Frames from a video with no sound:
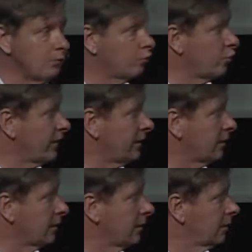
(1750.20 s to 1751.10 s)
Really,
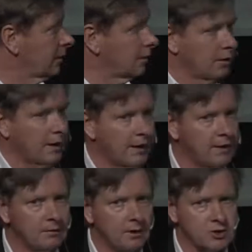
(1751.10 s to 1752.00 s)

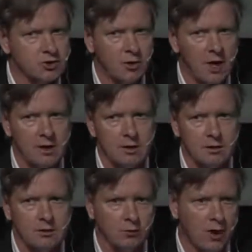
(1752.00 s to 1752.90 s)
in Australia,
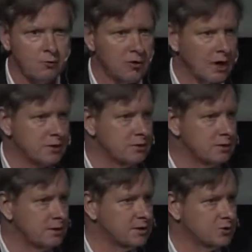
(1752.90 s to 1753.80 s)
grain
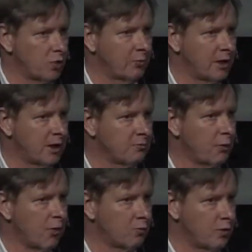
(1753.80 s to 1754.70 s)
production is dominated
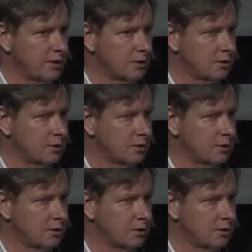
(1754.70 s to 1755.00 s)
by wheat.